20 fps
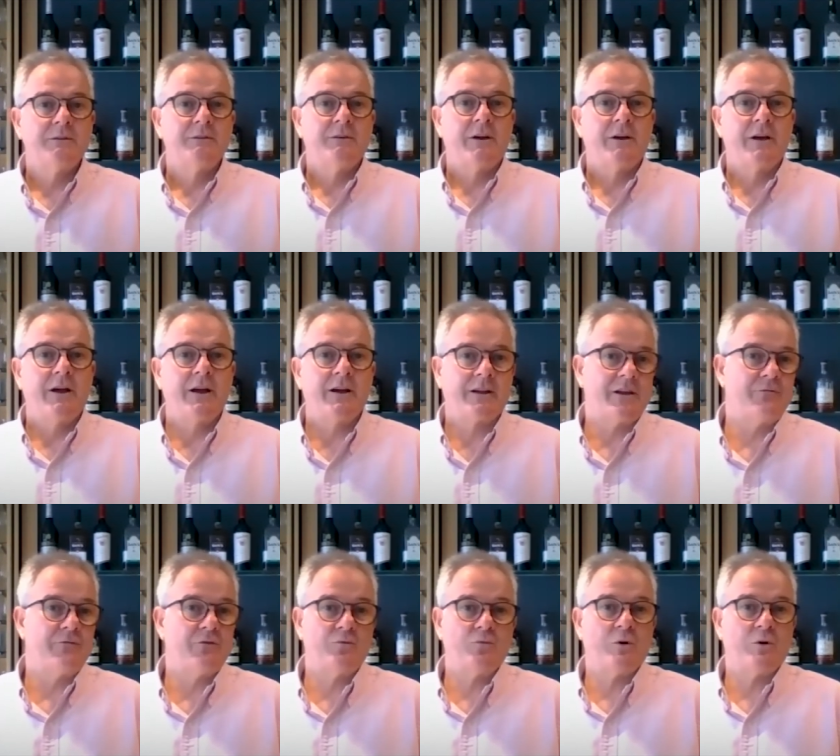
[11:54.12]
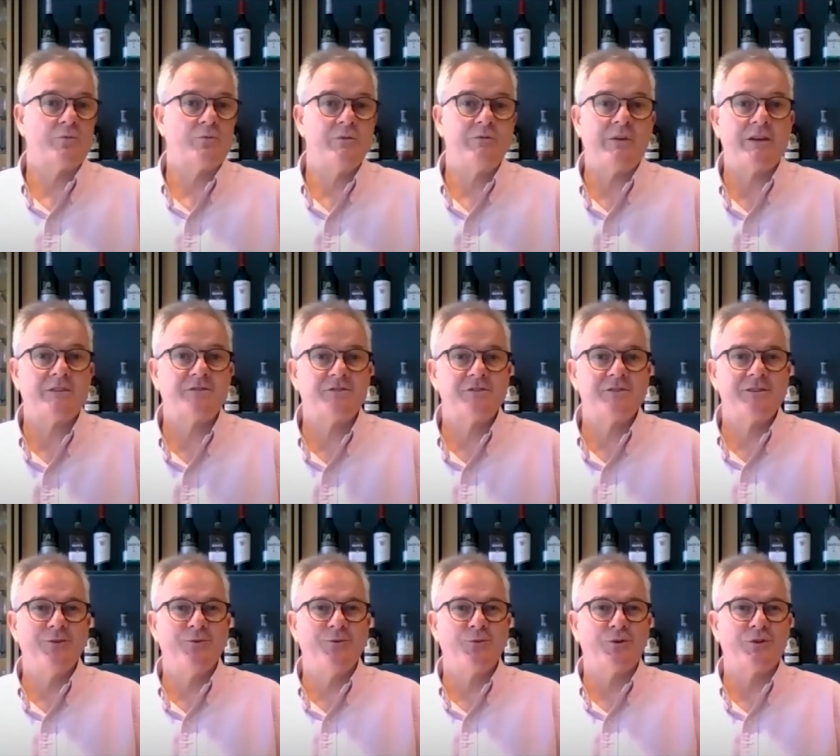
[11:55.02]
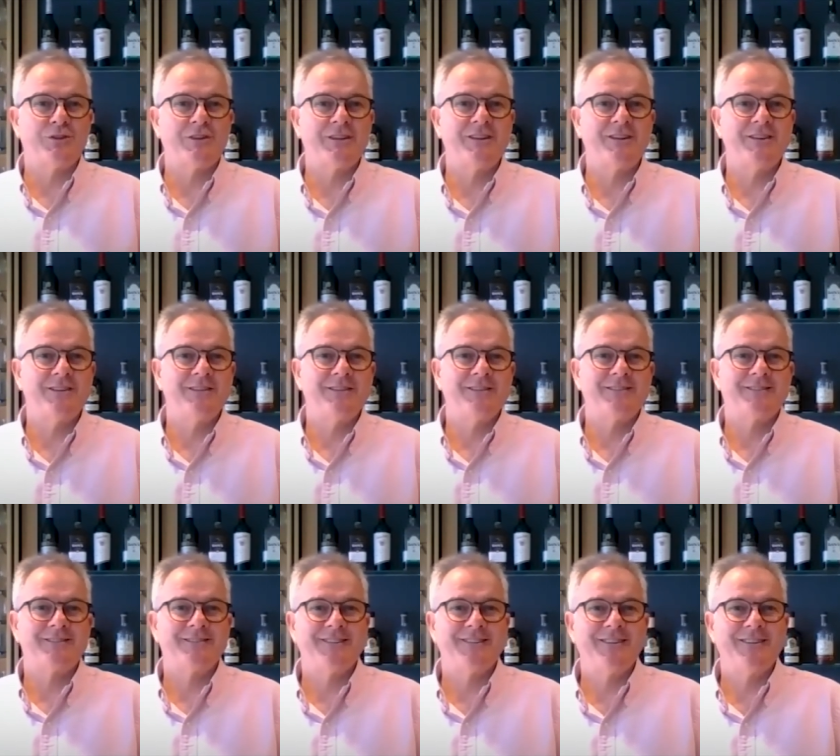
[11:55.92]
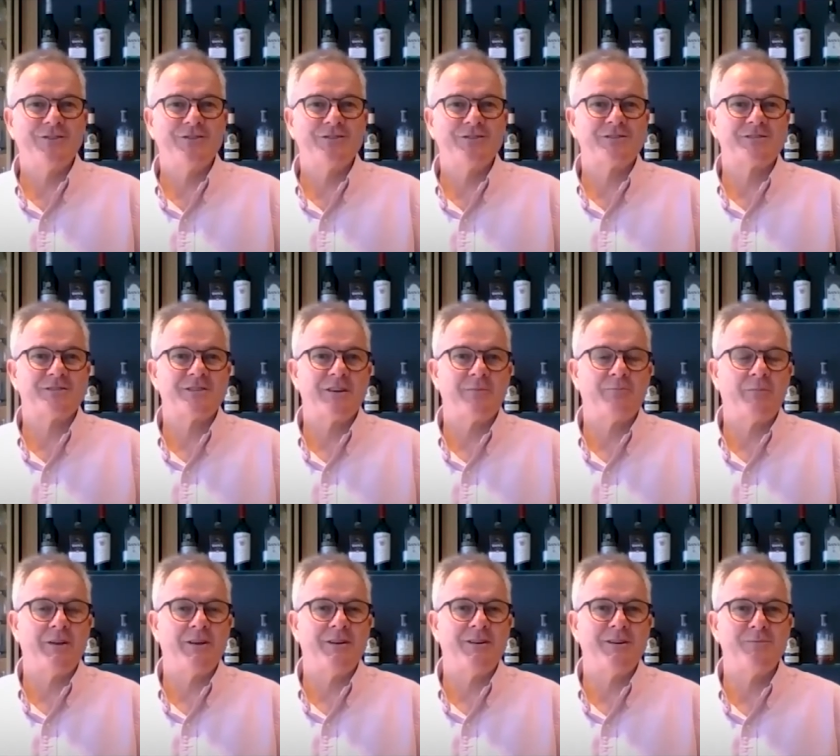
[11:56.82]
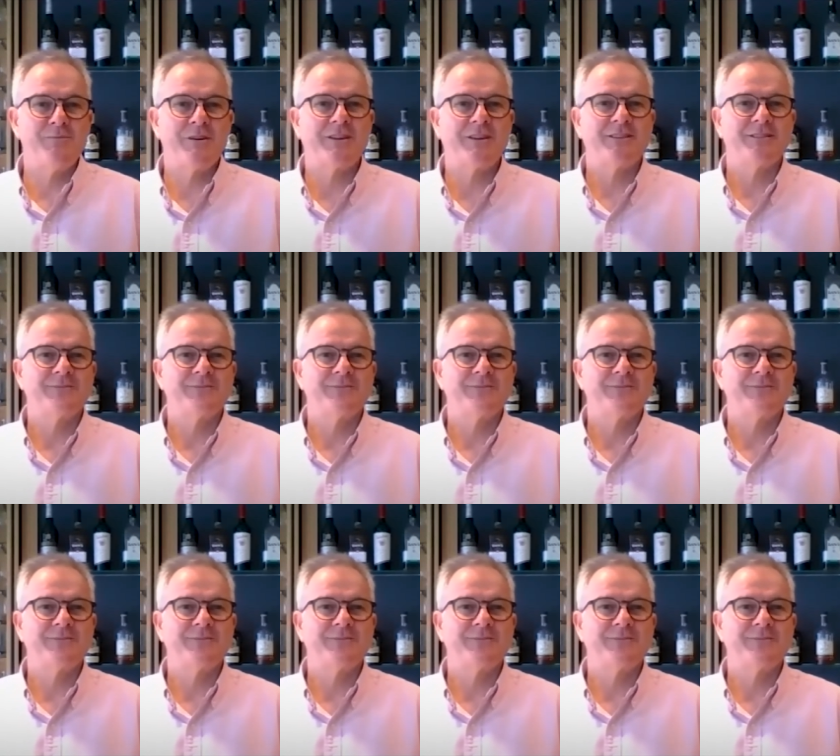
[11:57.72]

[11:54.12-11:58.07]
uh, given what we've had to deal with in in this uh, pandemic.